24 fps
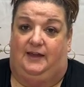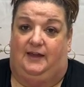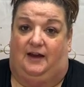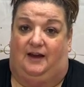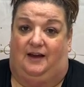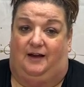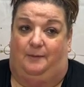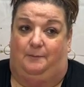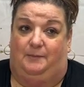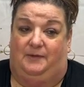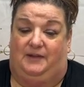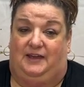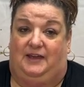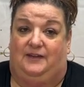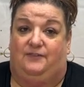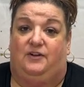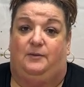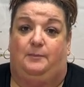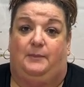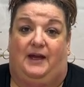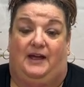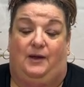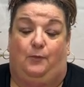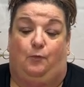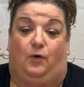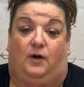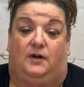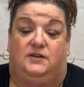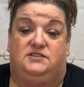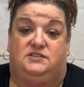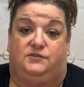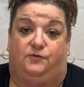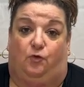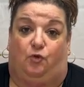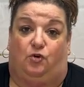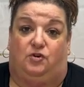Um, even my
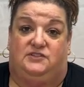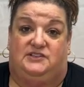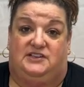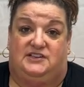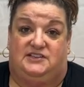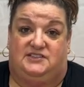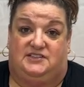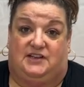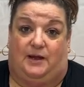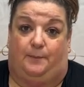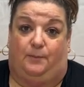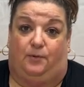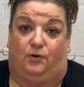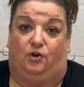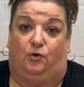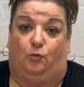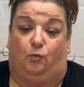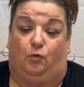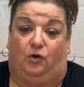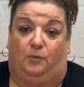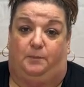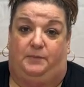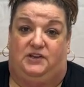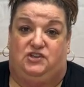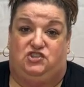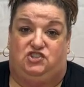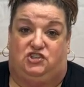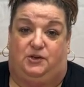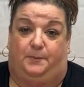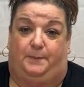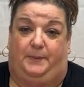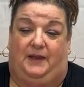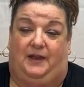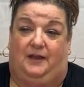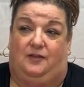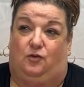ones for December will be
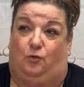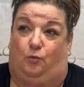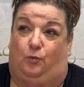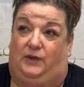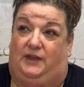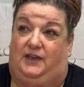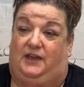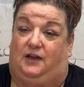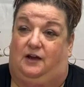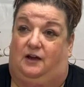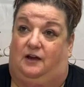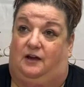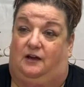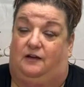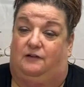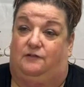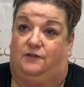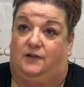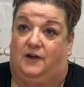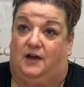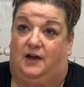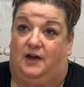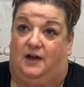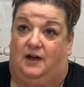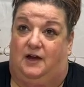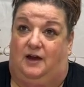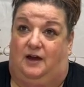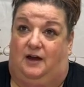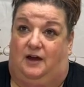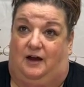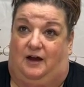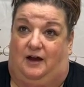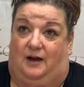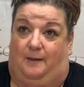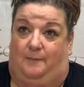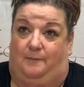shipping the week of
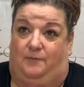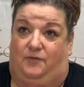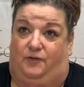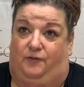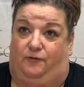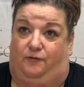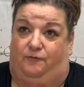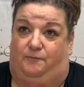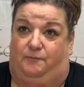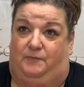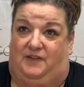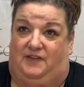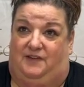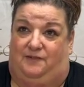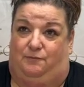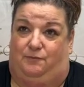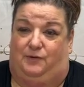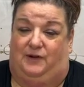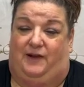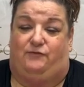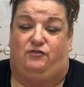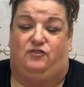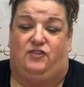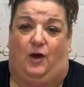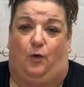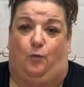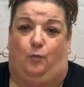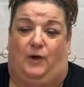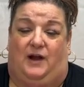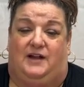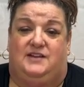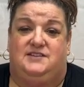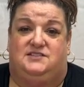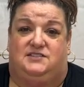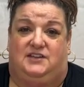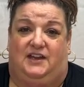um, the, uh, whatever that
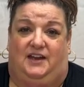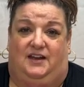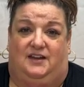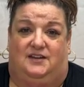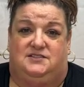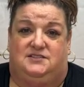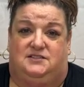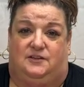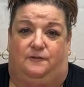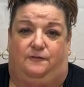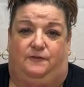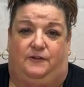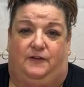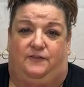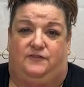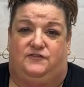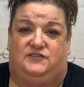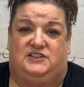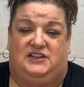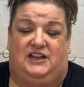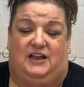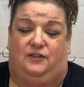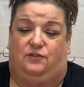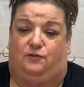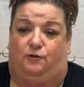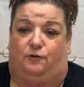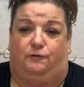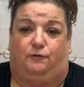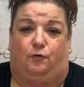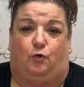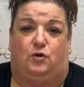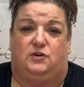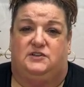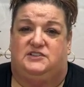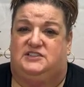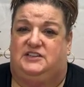Wednesday is, the 15th or
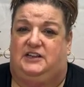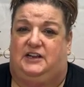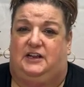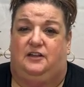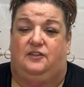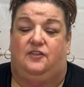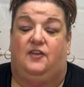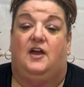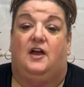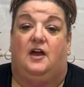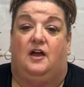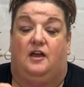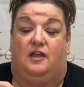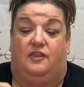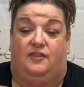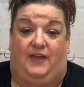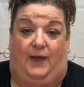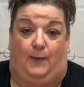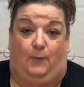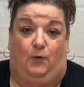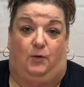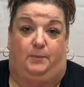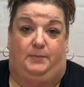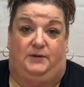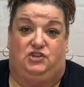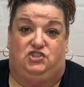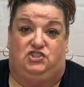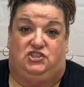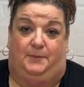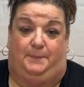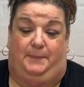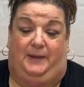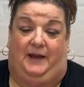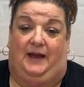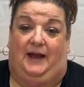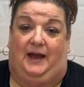14th, they will be
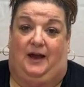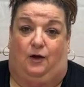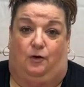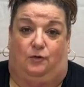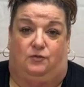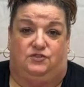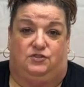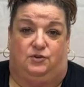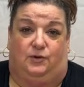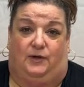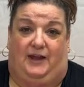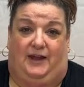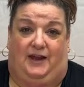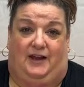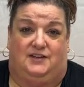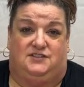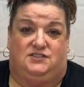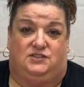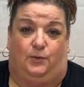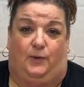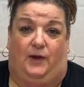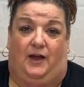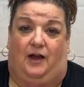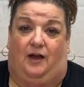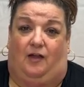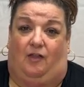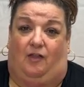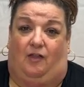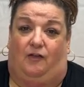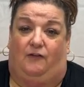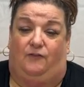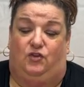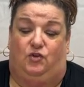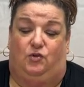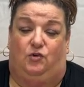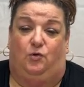shipping out. Okay, so
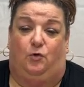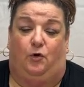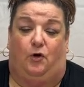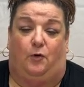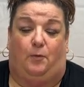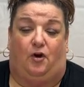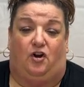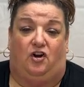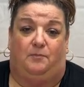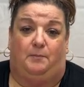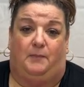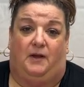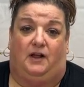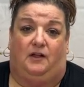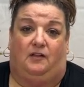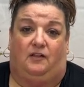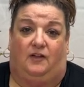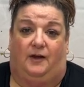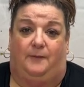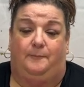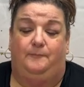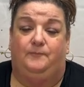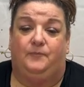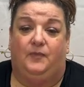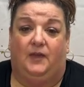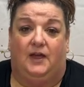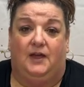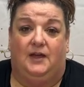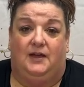all of you who are part of my club,